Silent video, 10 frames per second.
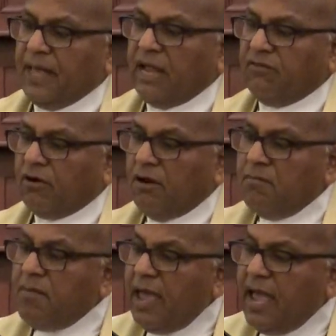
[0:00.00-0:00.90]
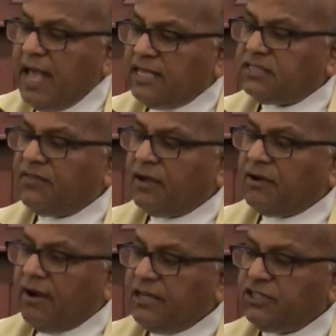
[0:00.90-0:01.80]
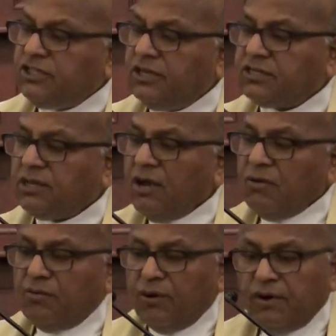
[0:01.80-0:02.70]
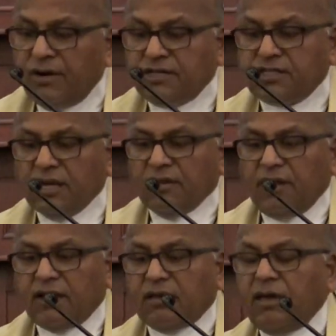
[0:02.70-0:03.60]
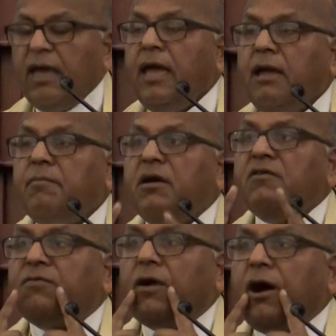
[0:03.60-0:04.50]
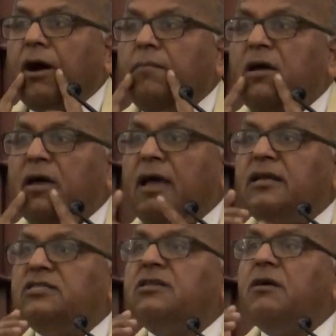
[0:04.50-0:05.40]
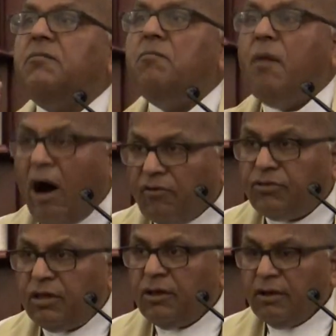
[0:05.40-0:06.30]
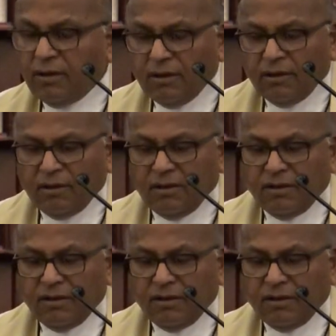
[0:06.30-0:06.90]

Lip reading: and were amazed at the gracious words that came from His mouth.